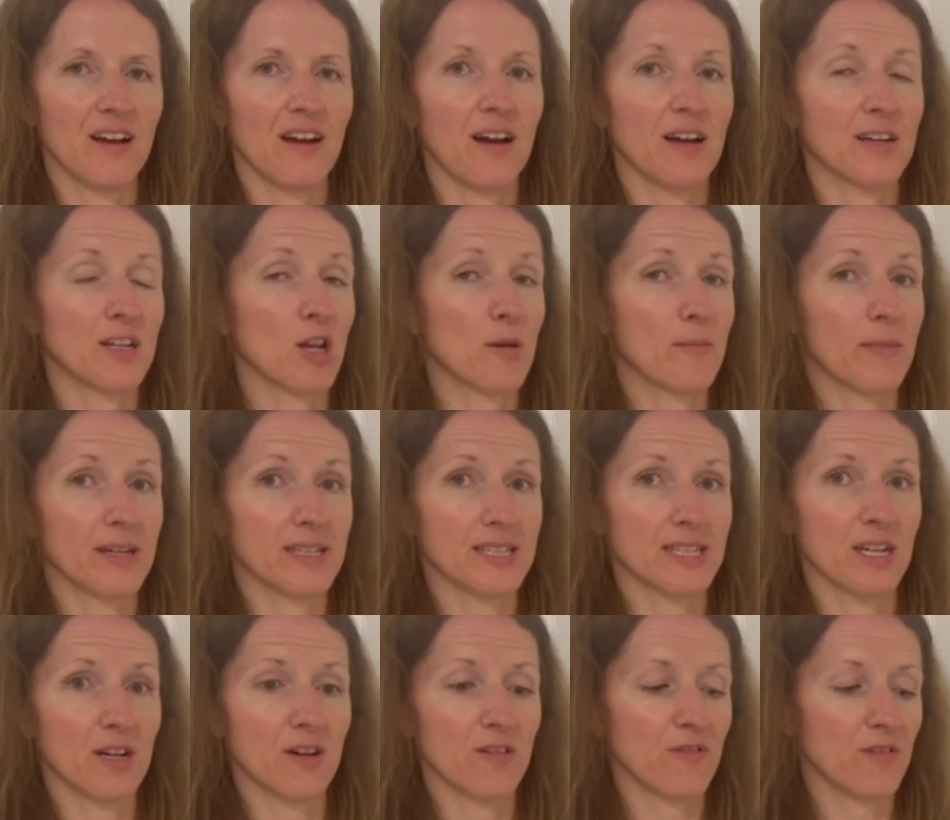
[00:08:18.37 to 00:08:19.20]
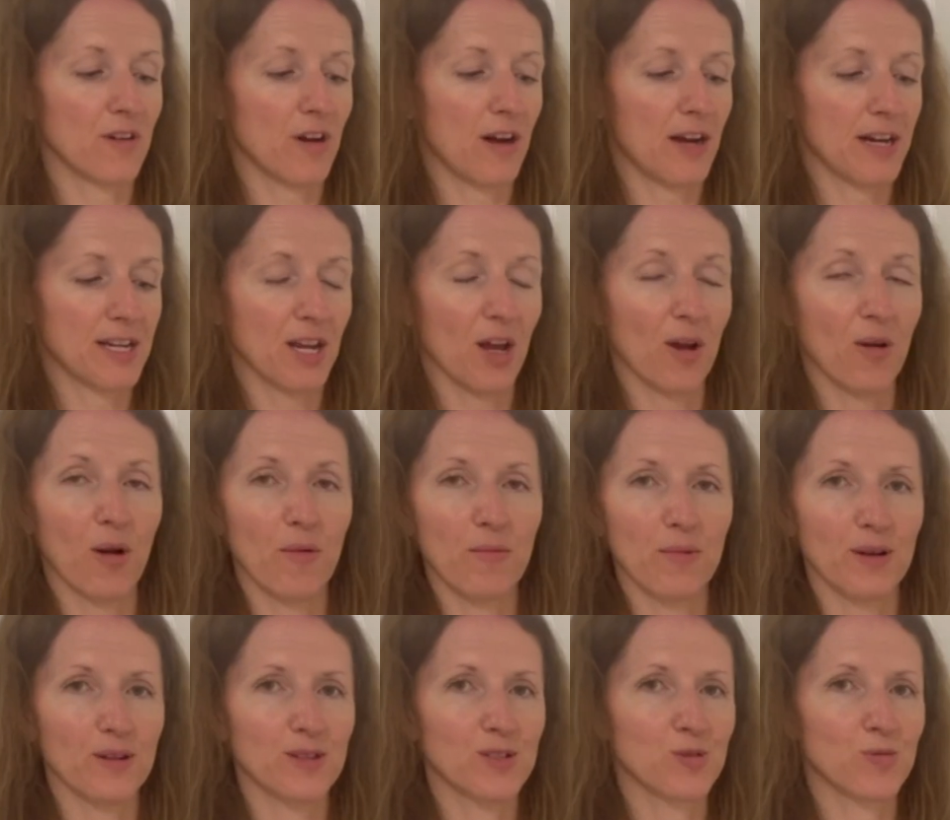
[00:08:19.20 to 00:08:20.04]
I know myself, I know I'm
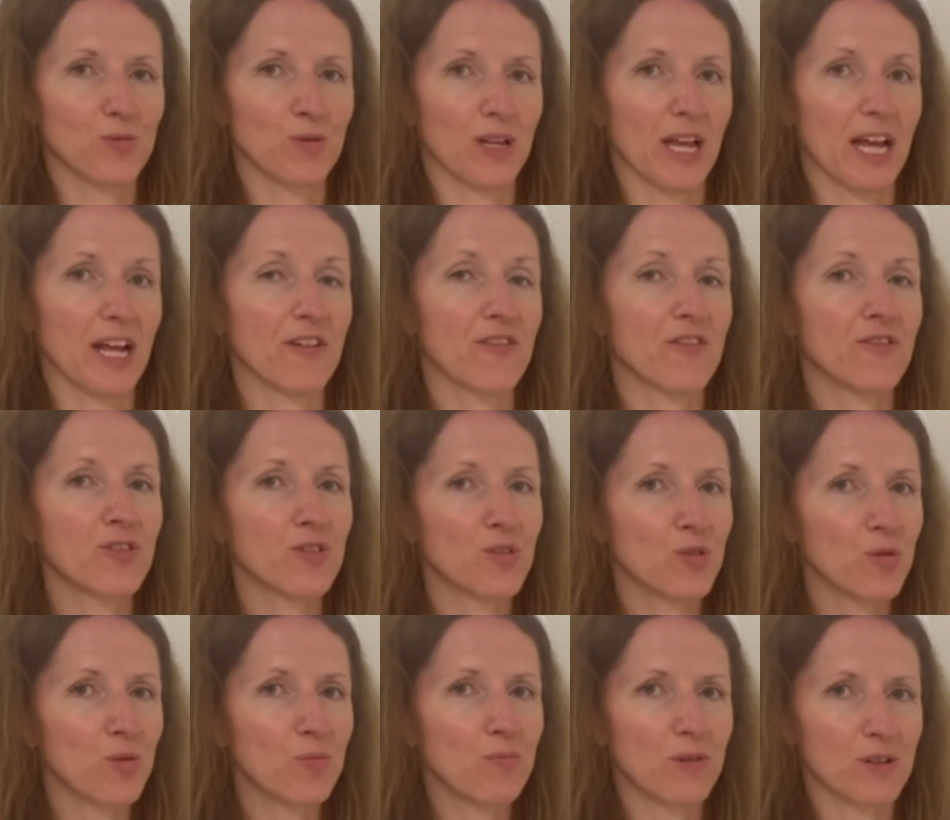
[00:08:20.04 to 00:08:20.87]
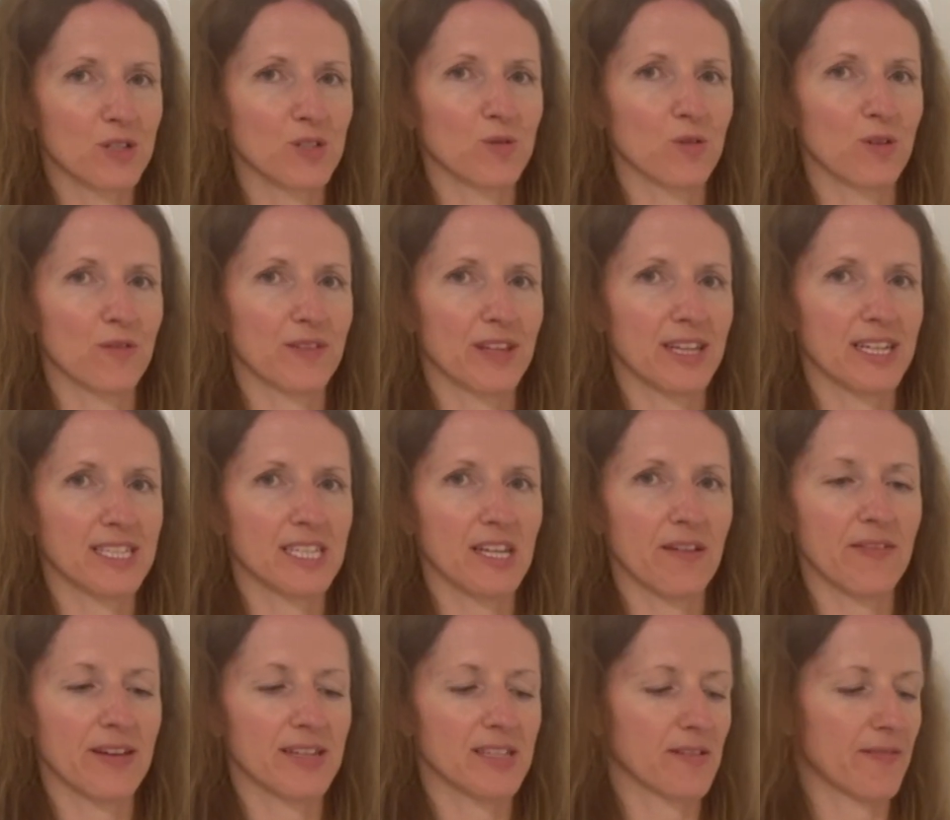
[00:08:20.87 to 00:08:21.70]
going to want a full bottle of this
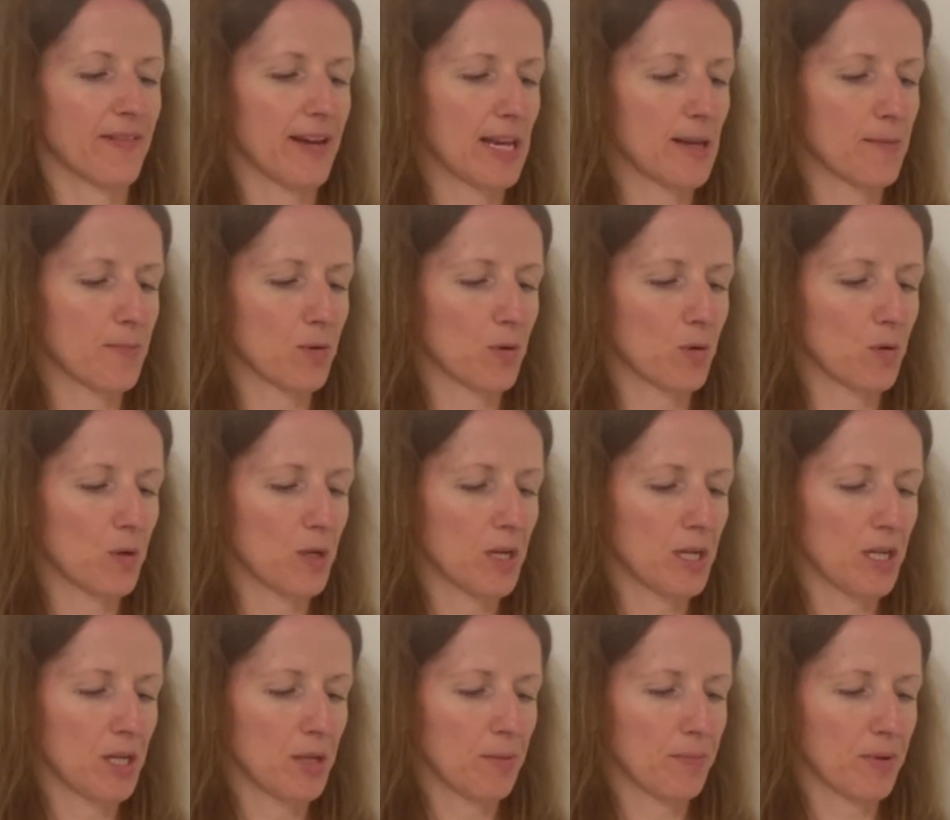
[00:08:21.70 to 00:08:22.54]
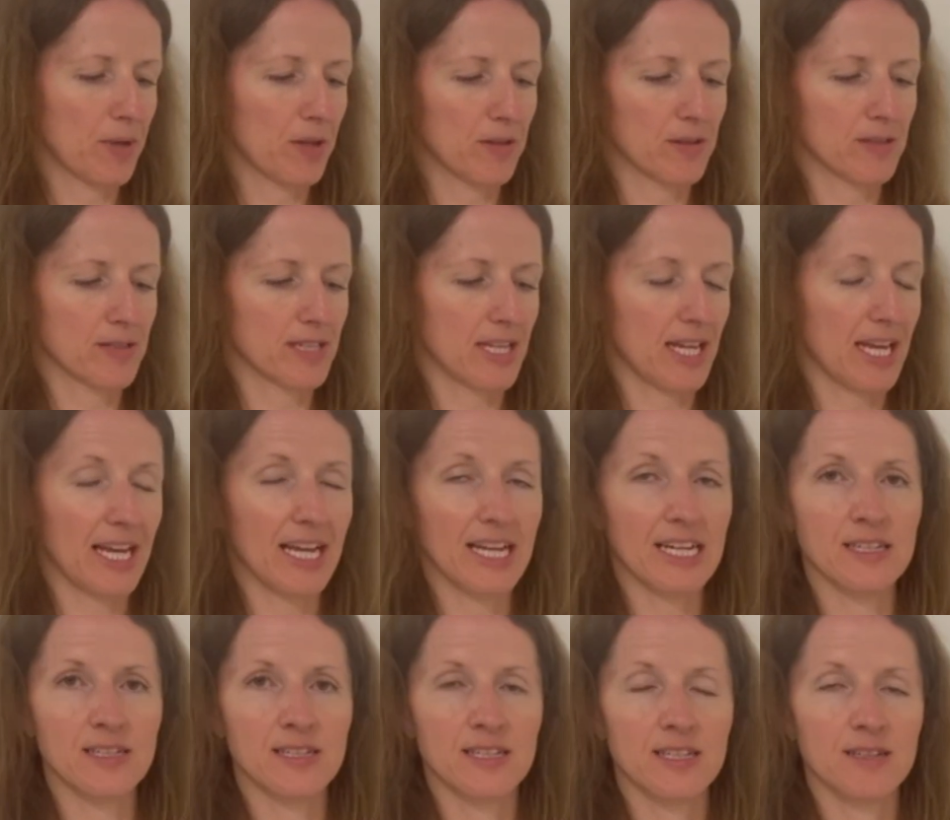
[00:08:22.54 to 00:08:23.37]
if it's available, because it
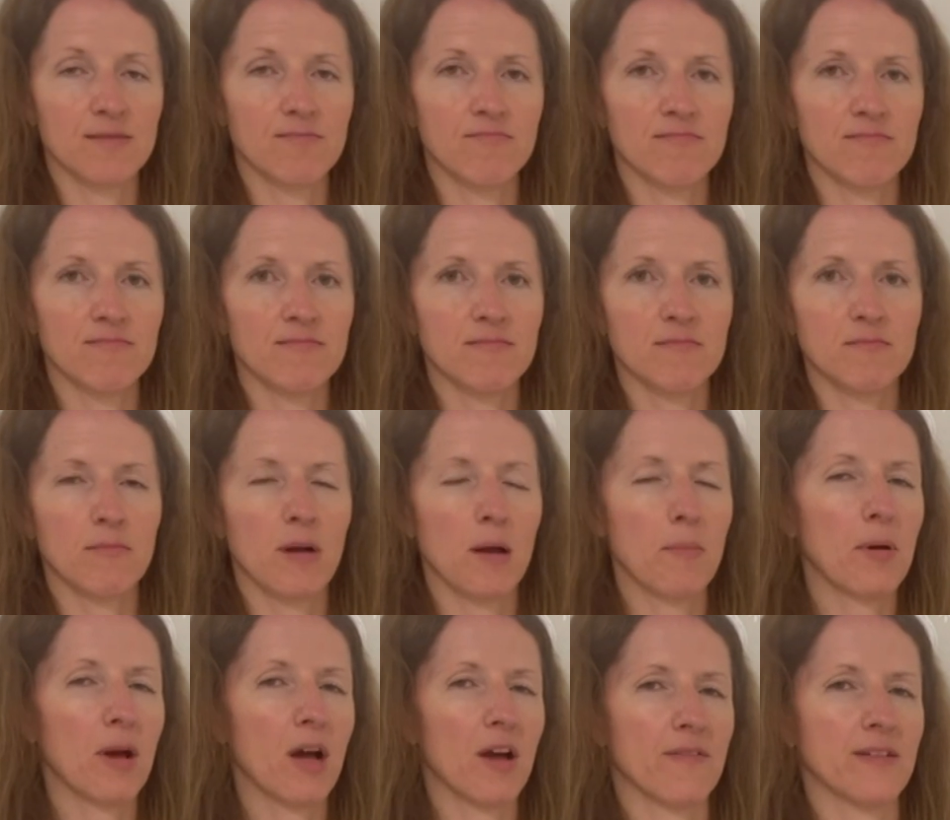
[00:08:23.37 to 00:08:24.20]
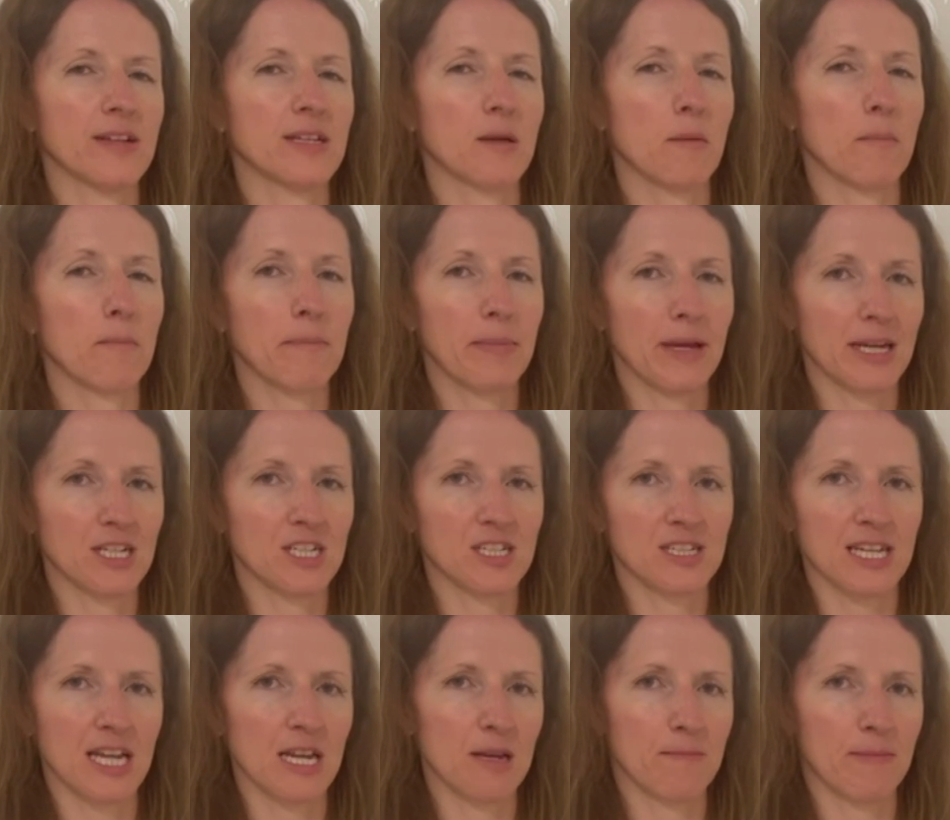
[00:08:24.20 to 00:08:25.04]
is my perfect beach
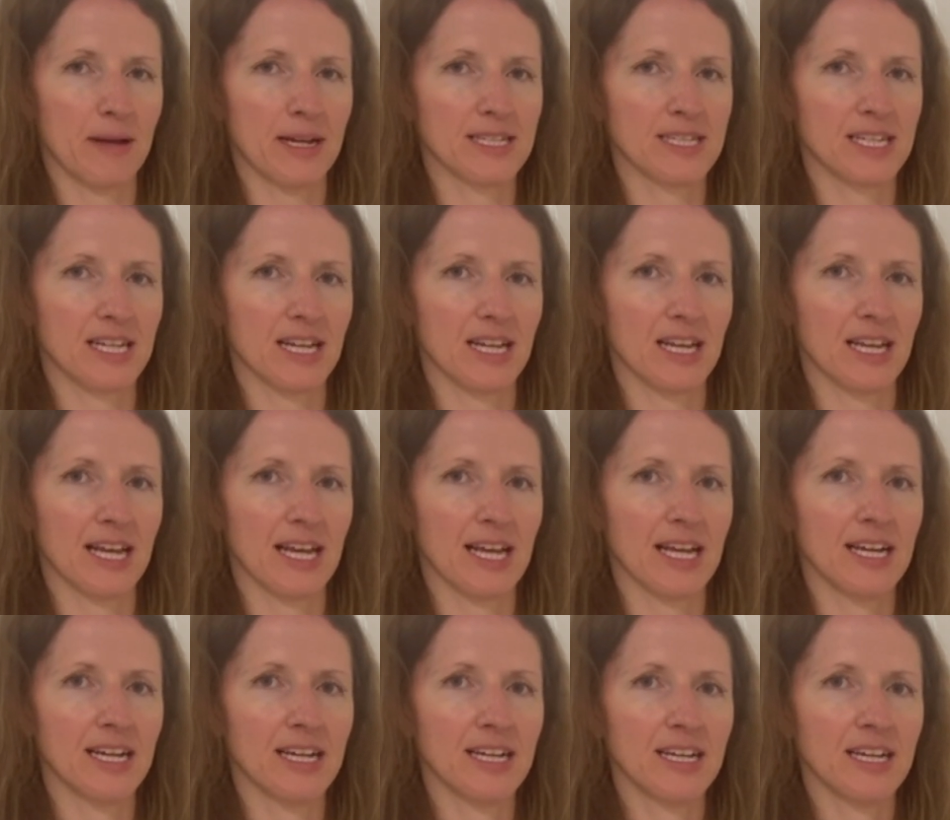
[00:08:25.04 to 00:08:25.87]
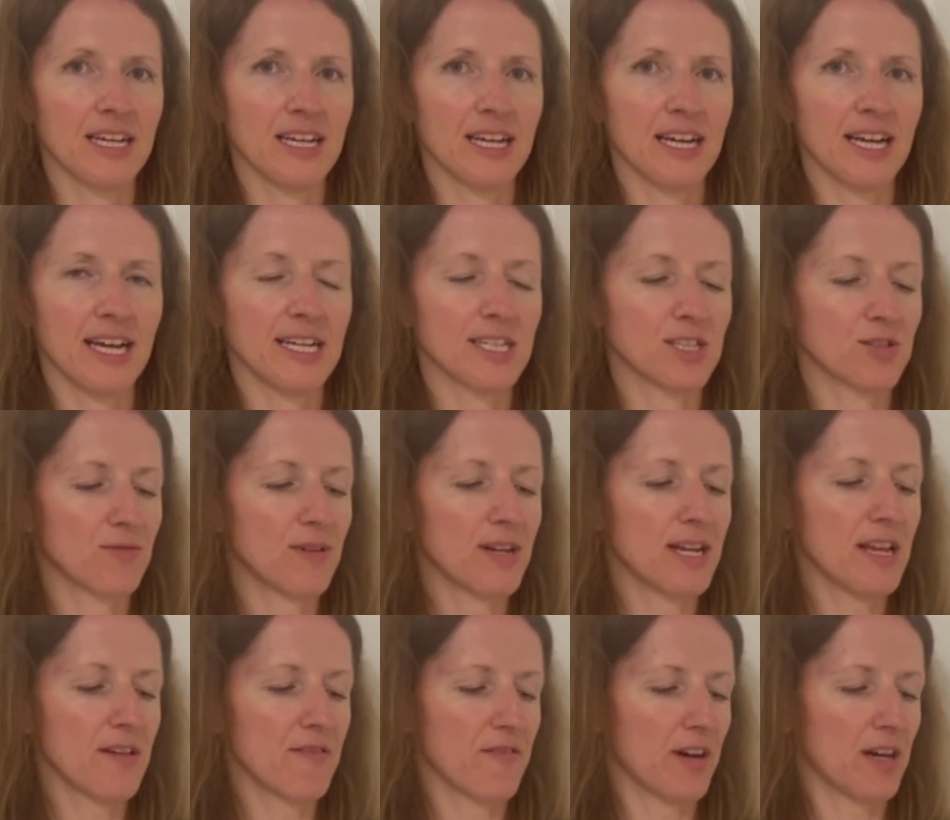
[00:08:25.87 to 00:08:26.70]
scent basically. It's
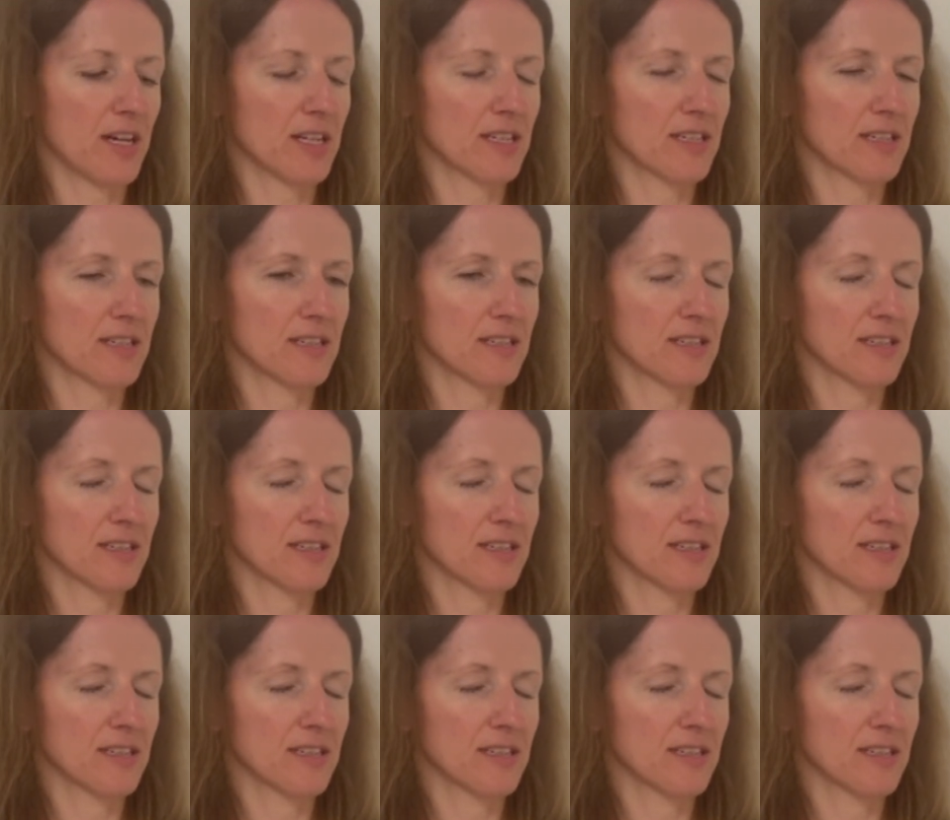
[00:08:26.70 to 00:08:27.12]
really fun,